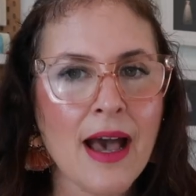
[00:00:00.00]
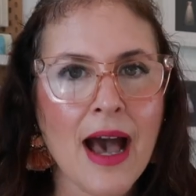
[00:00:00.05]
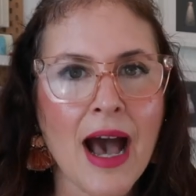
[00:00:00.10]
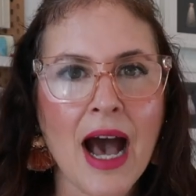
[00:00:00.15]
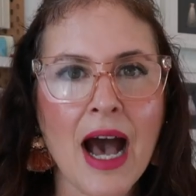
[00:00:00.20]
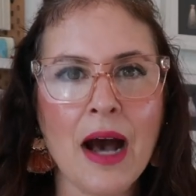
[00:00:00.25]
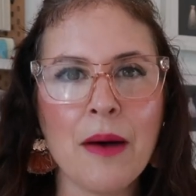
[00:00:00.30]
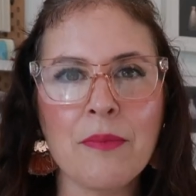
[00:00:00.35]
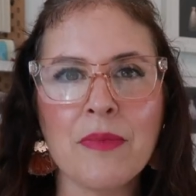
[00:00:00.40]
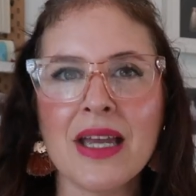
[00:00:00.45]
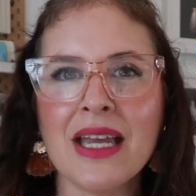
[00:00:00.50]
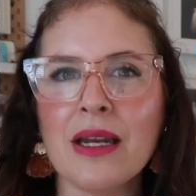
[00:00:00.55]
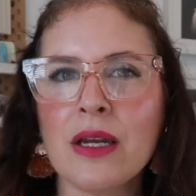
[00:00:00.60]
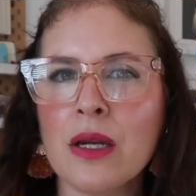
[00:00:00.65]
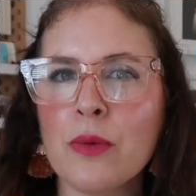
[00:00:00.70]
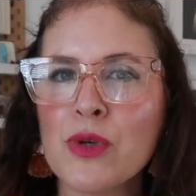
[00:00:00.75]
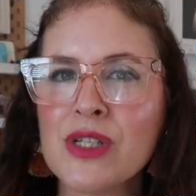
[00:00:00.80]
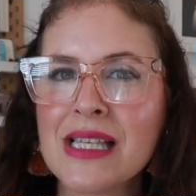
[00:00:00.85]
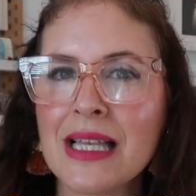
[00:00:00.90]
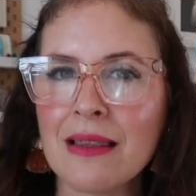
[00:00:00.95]
And
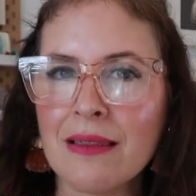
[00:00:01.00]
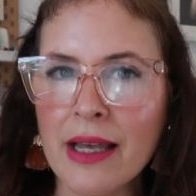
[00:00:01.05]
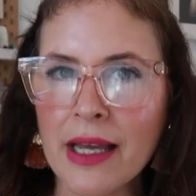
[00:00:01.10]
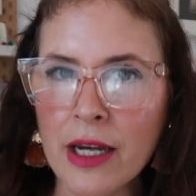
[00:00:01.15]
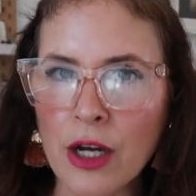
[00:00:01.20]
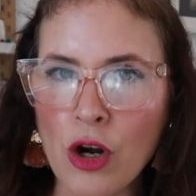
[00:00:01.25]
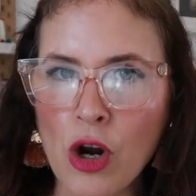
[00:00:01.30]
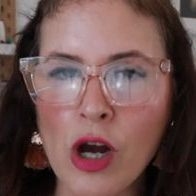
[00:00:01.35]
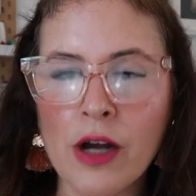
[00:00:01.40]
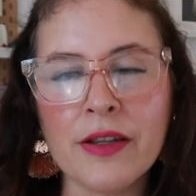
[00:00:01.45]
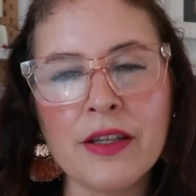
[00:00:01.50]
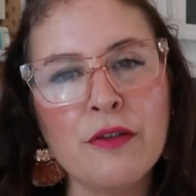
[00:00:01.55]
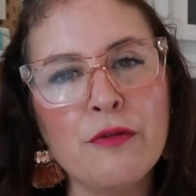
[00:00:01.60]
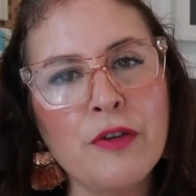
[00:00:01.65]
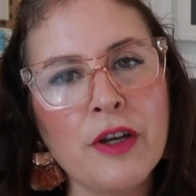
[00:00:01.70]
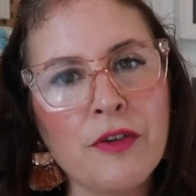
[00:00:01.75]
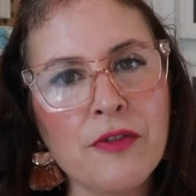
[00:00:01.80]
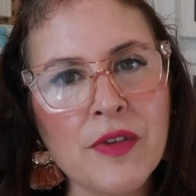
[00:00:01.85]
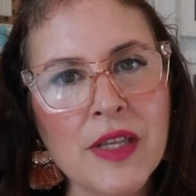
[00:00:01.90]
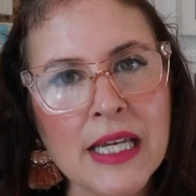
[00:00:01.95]
it was later on in
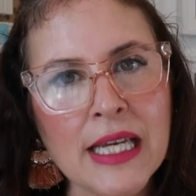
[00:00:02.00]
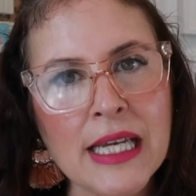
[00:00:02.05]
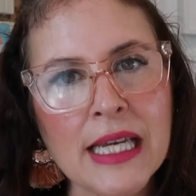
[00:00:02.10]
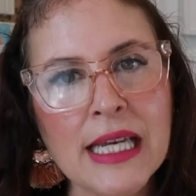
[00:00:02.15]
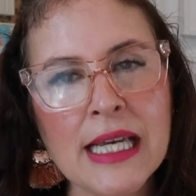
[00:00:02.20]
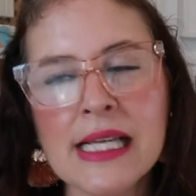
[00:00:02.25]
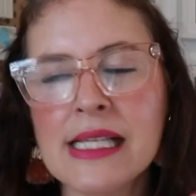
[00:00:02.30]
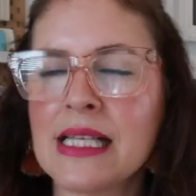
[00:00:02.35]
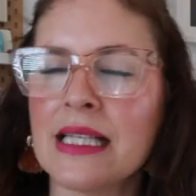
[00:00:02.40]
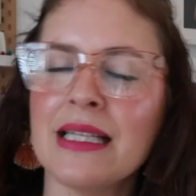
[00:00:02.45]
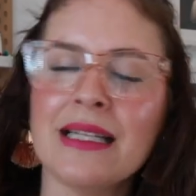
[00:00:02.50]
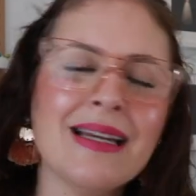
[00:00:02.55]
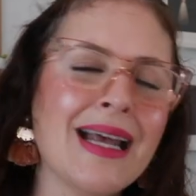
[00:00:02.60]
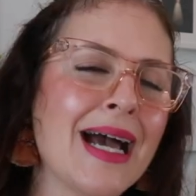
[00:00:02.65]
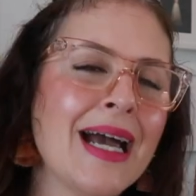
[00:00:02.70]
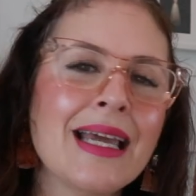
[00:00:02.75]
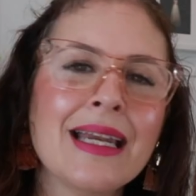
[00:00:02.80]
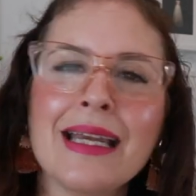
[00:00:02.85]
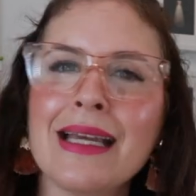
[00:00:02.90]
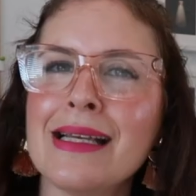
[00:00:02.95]
the 50s and the
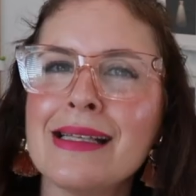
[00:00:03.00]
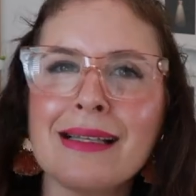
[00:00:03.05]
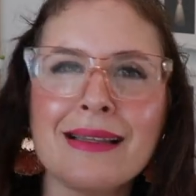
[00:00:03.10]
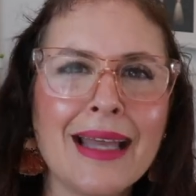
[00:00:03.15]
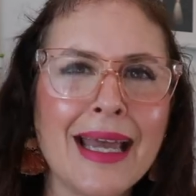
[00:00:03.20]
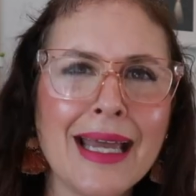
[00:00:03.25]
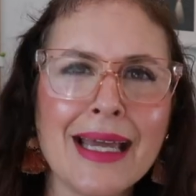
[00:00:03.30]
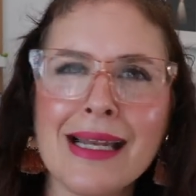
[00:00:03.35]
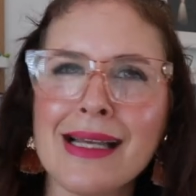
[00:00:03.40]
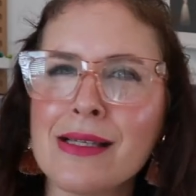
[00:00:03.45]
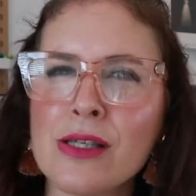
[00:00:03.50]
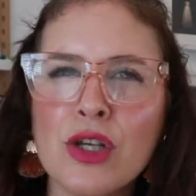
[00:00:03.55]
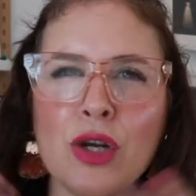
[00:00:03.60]
90s and the 80s.